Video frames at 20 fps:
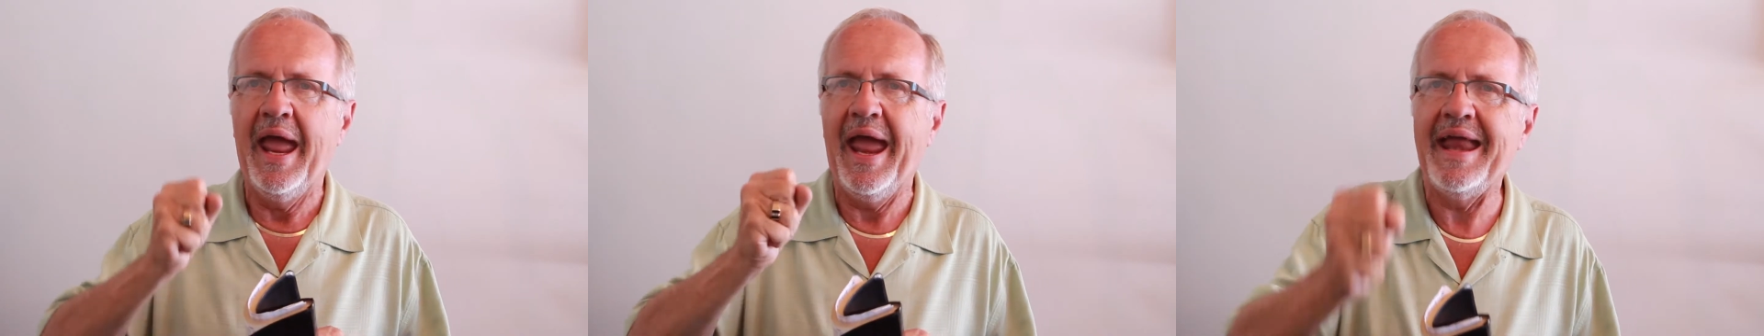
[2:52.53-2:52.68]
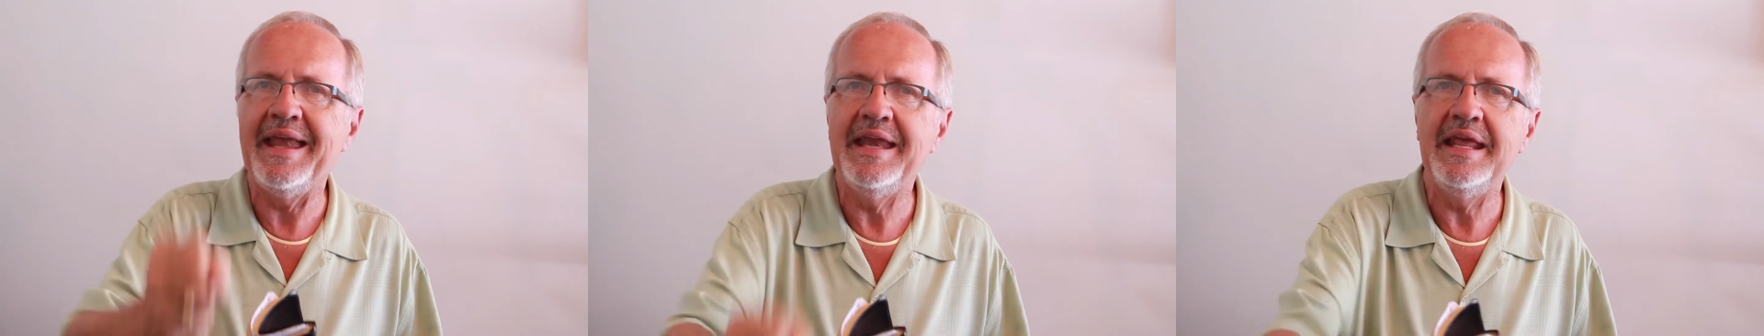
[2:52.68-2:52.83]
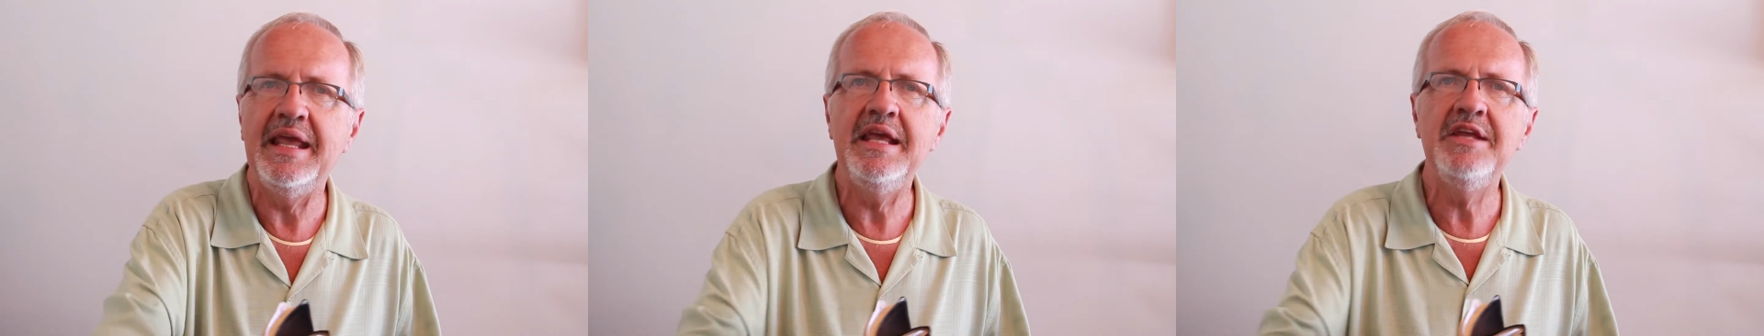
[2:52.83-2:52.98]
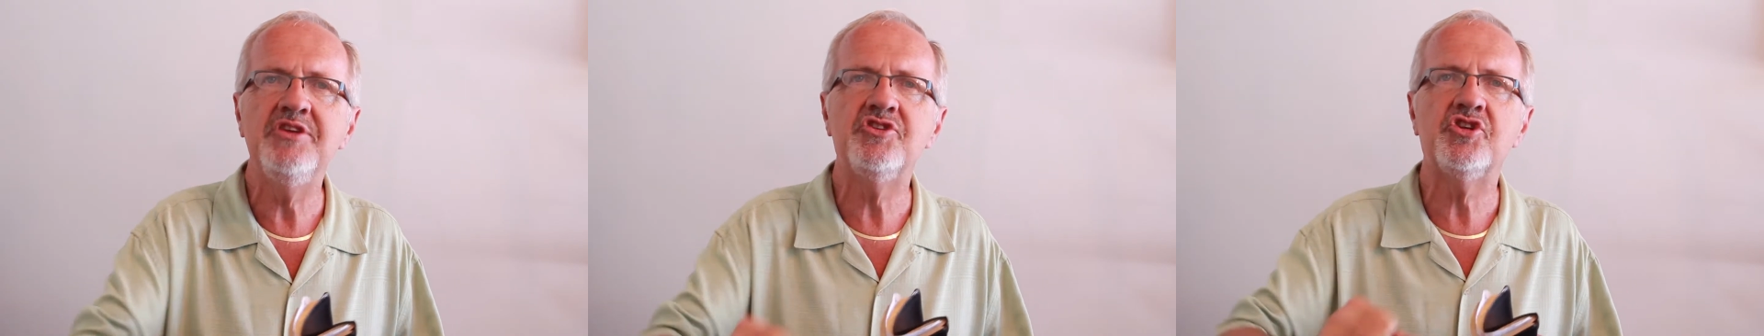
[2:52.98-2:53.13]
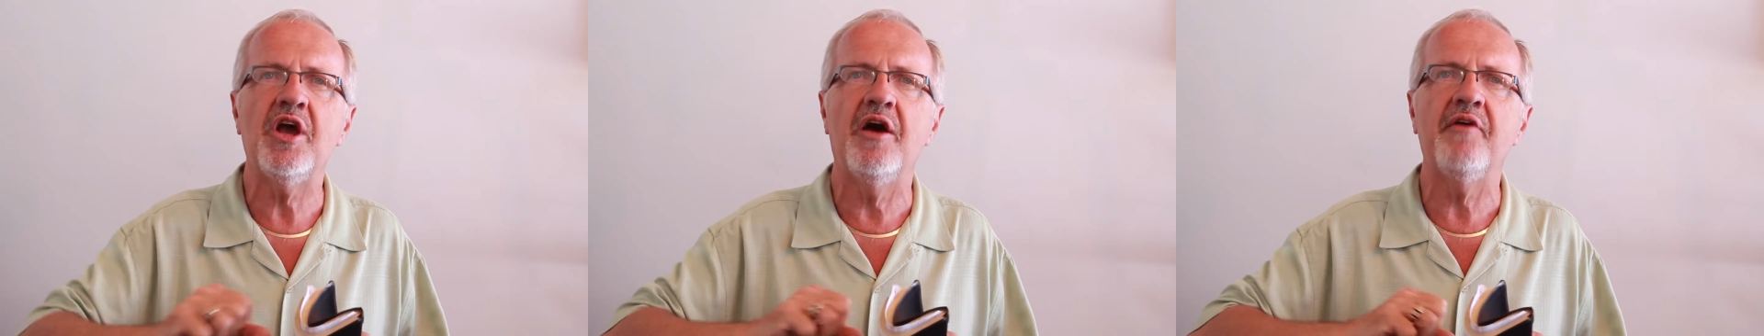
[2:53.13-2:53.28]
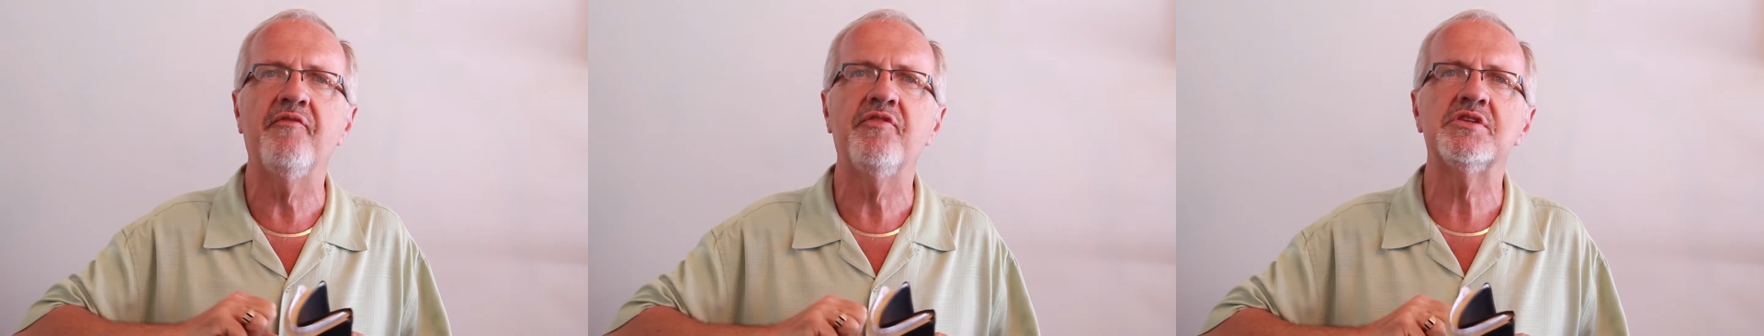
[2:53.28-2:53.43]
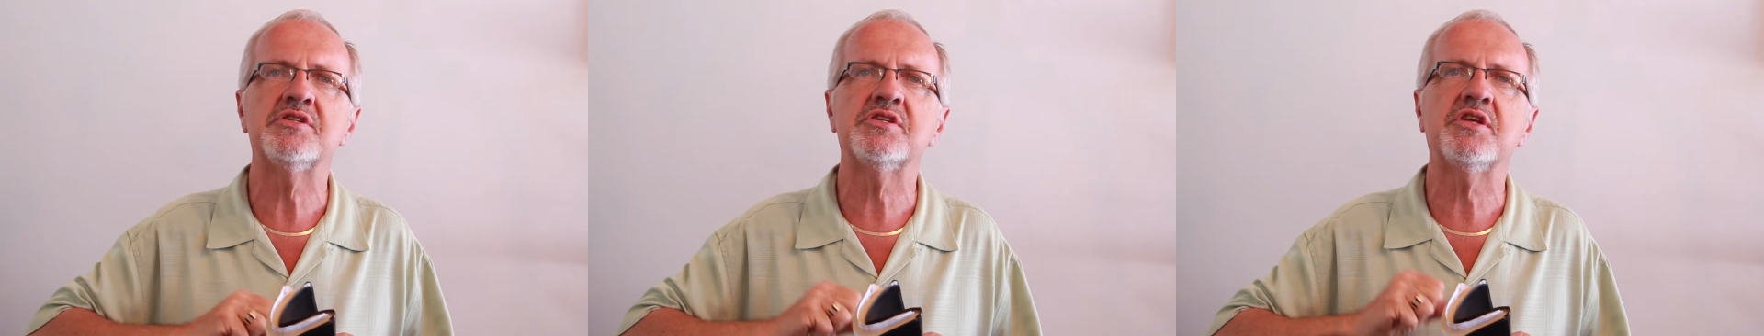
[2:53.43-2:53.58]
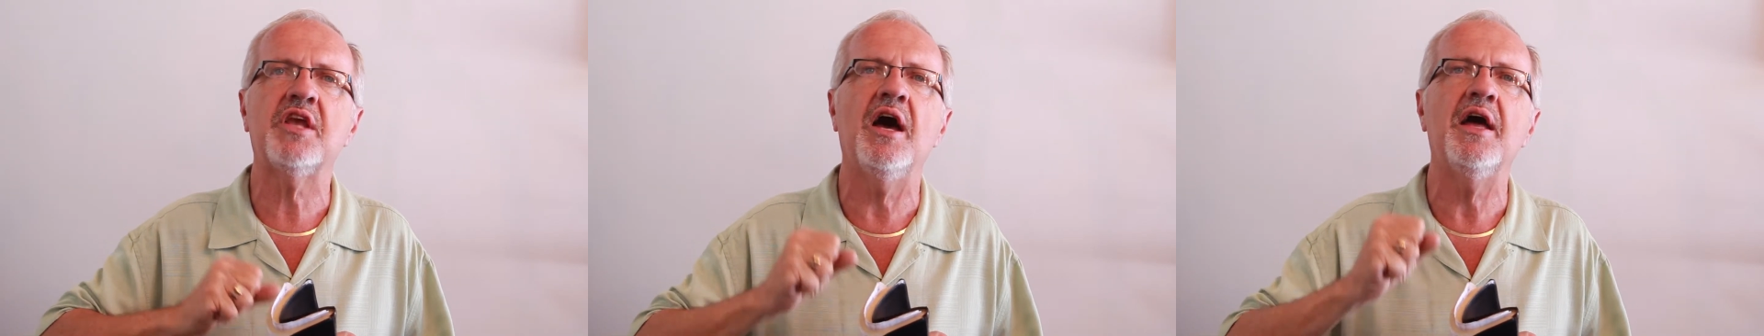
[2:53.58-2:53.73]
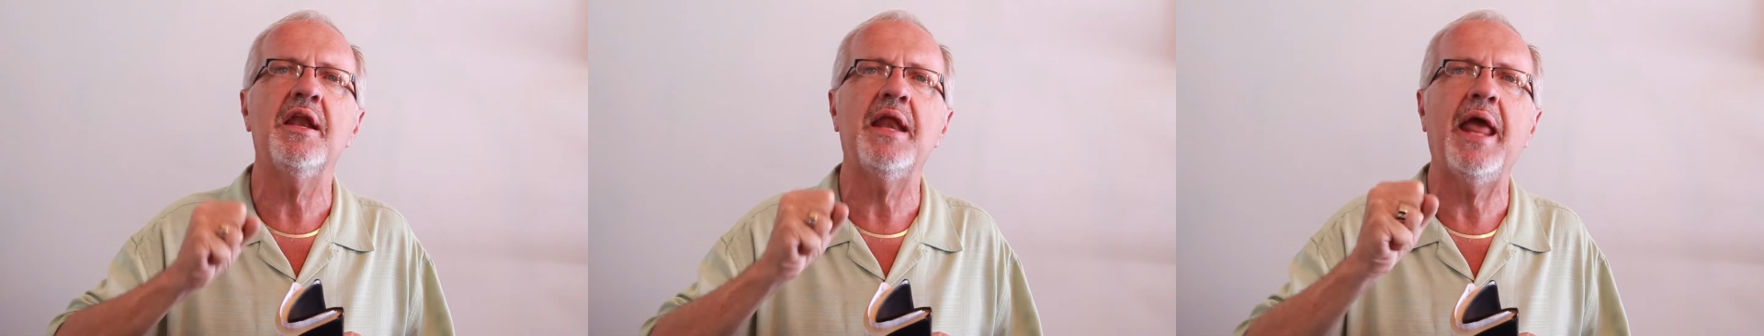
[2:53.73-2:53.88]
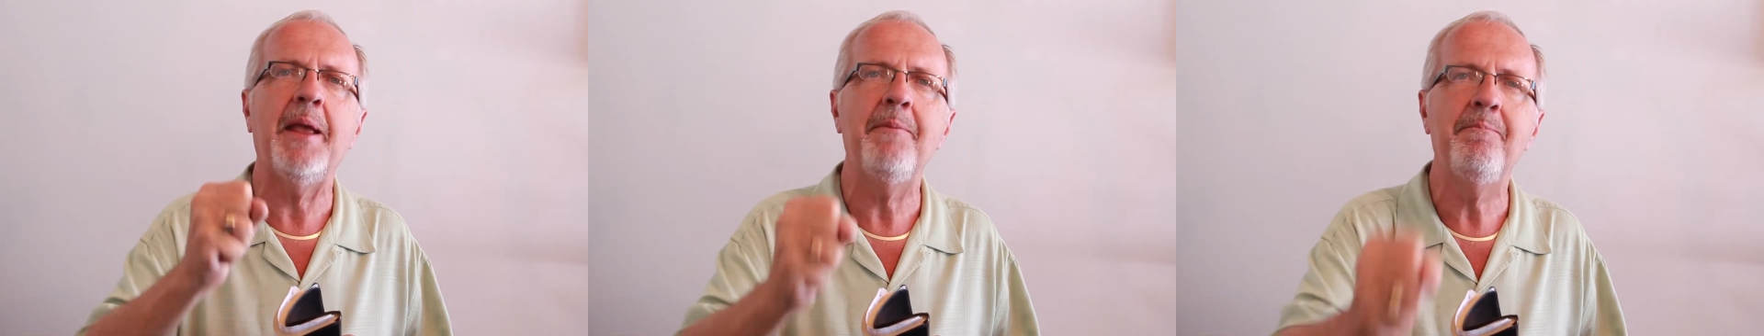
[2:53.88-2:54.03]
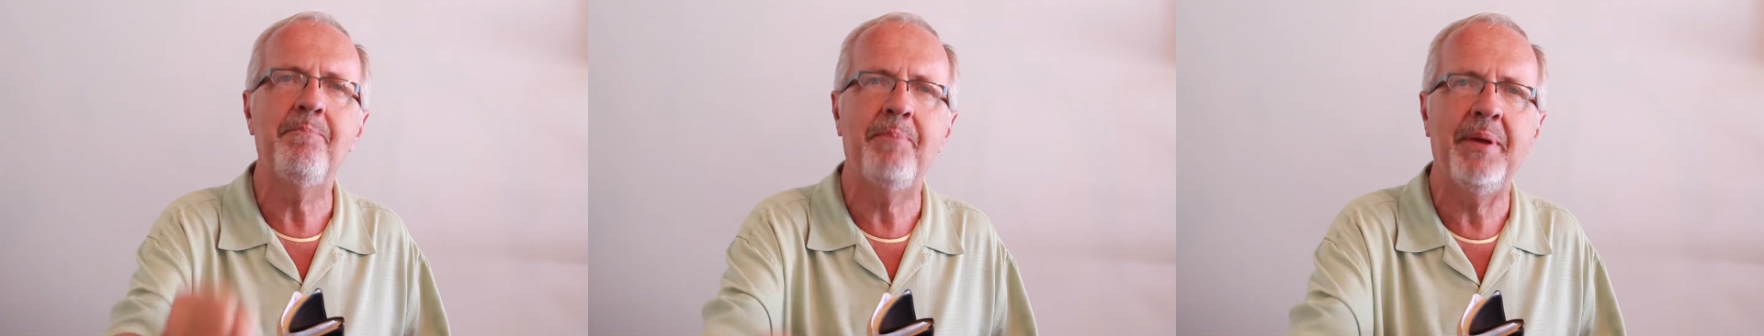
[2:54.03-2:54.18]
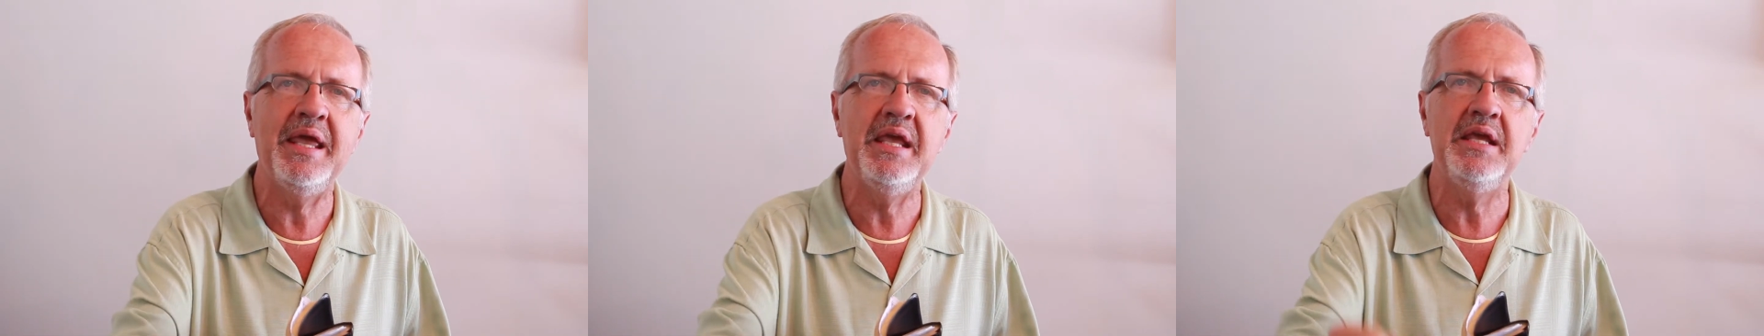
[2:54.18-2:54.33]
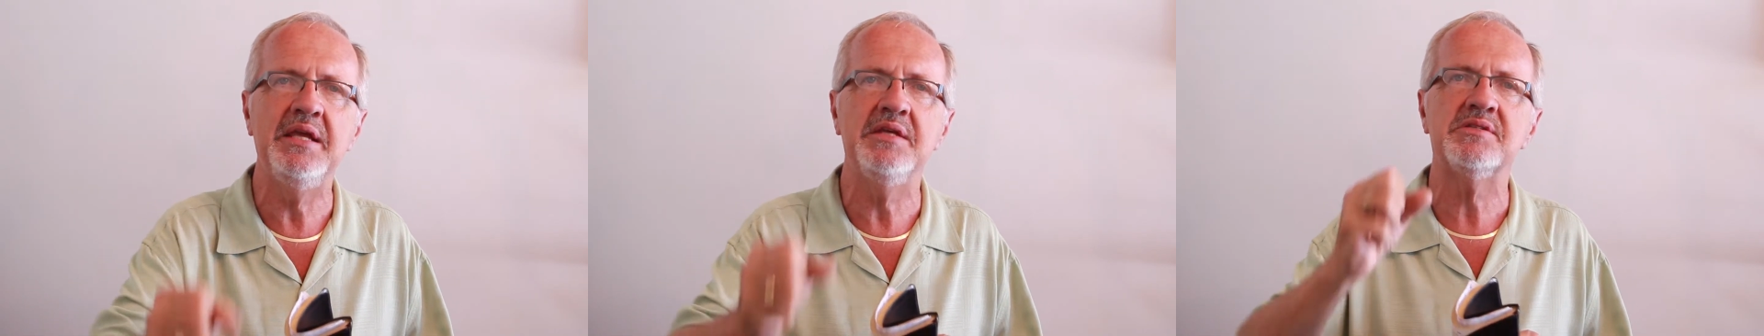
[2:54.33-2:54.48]
And each of us got a
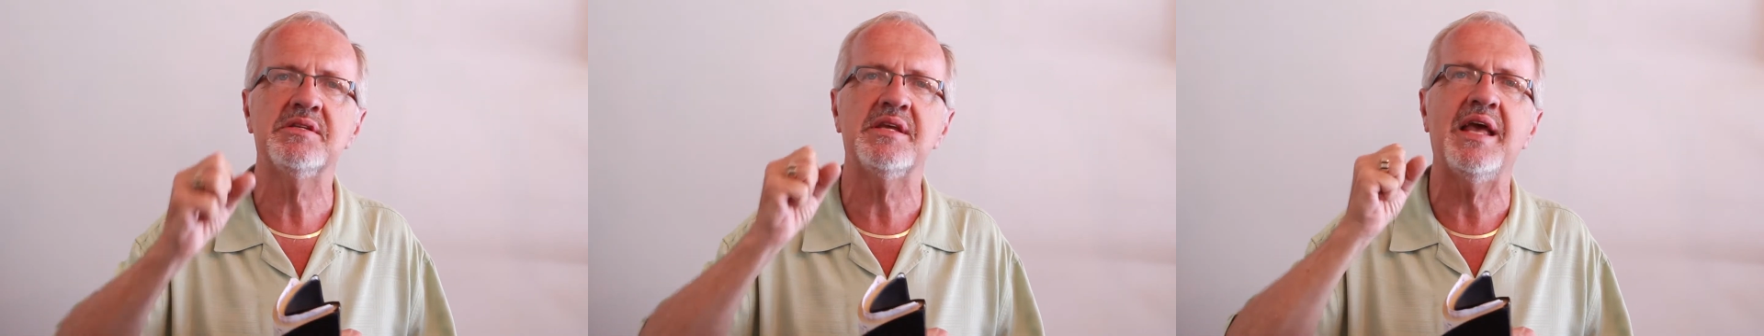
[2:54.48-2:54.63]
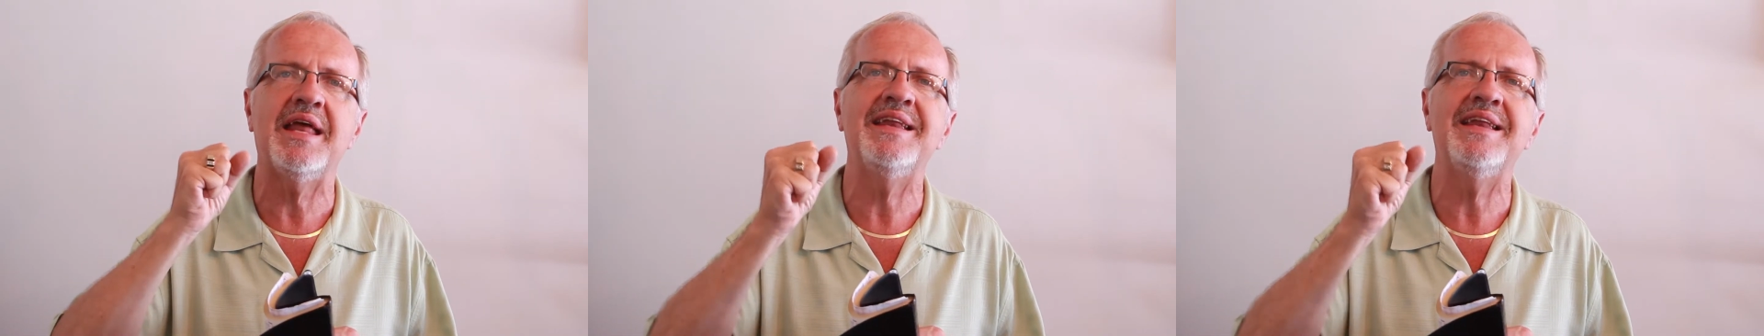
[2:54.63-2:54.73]
piece,